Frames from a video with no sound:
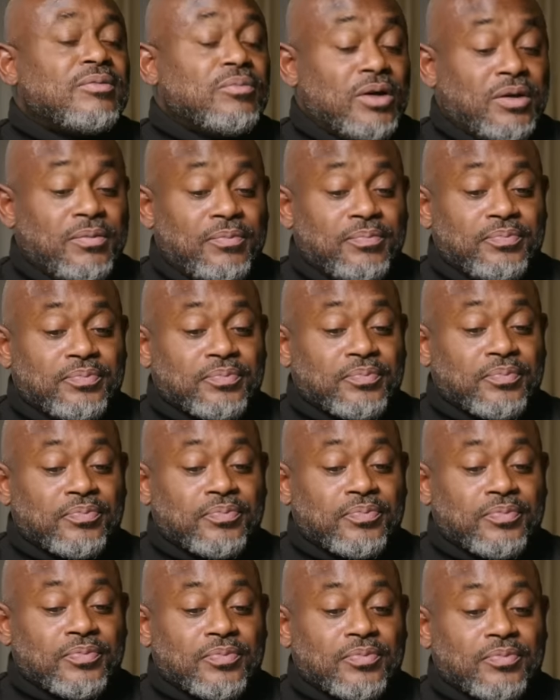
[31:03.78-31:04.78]
Well,
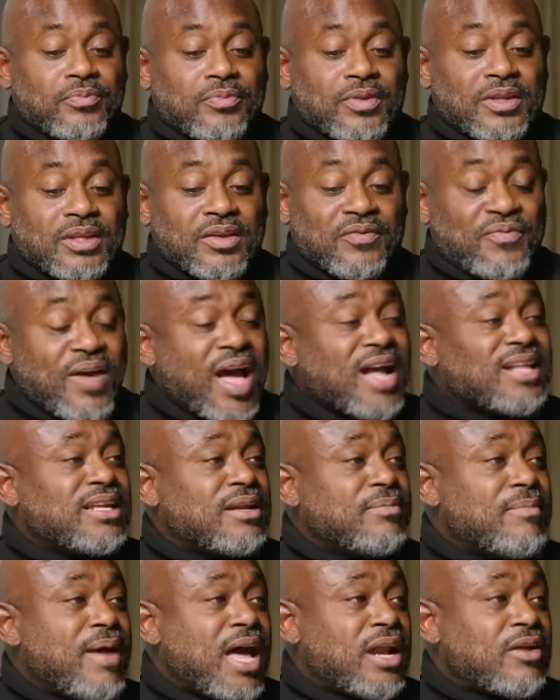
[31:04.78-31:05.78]
the fact
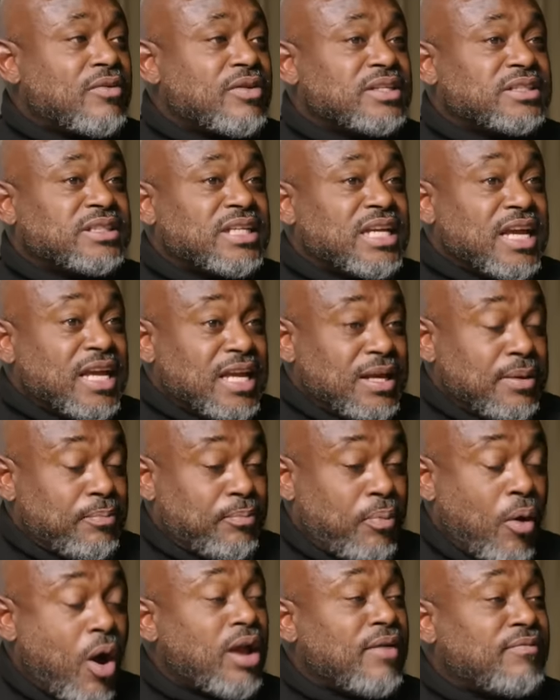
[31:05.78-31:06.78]
of the matter is
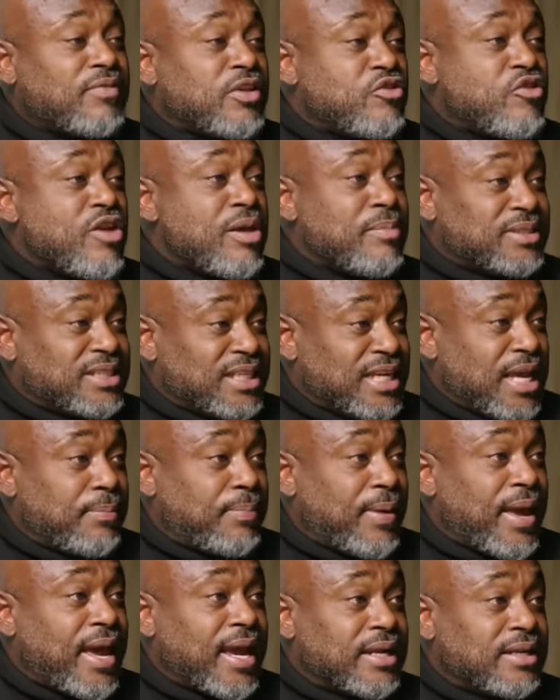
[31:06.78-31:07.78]
part of the dream is to
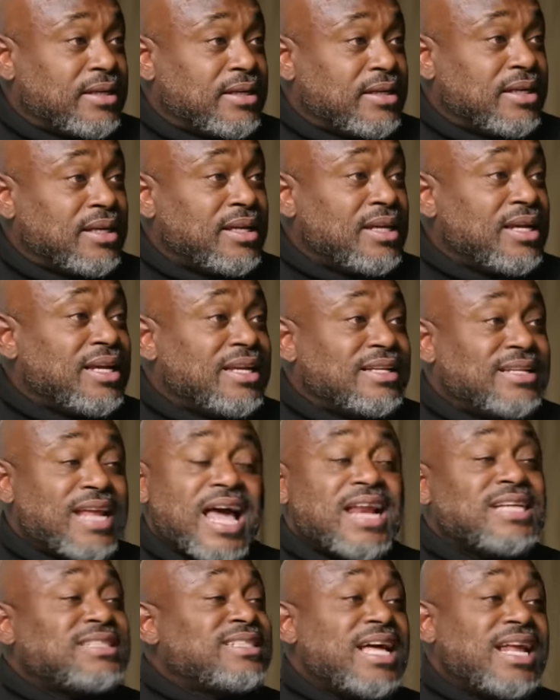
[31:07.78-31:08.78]
get paid.
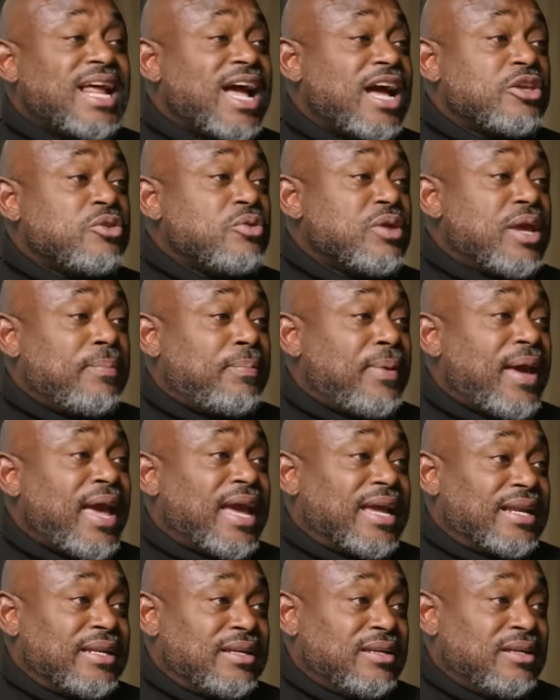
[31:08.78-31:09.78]
That is not how you get
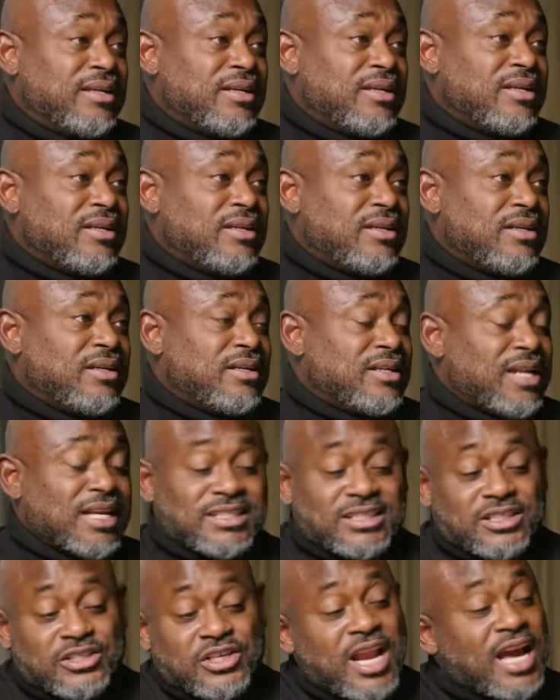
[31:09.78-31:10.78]
paid.
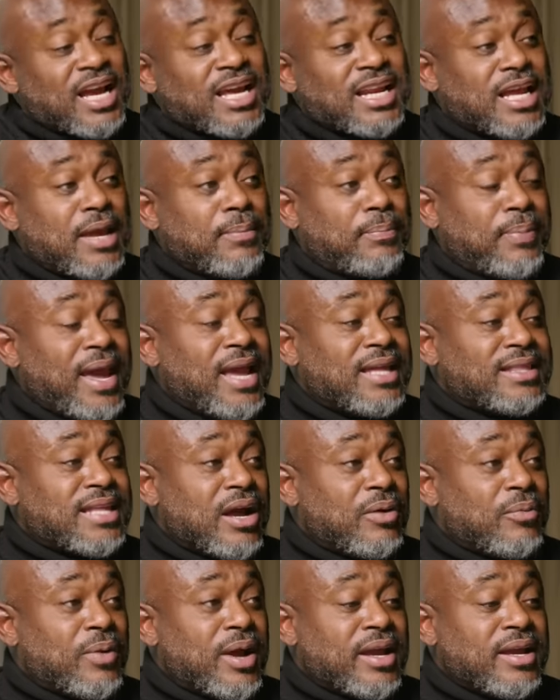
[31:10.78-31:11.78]
That's, you're not going to get paid
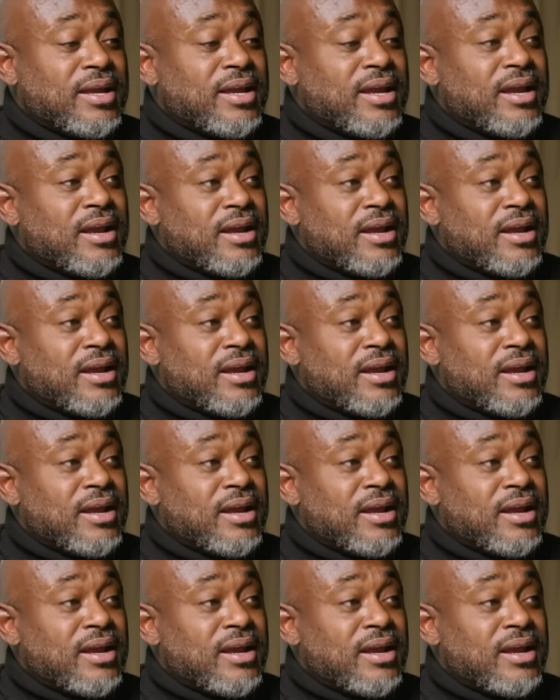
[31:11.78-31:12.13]
that way.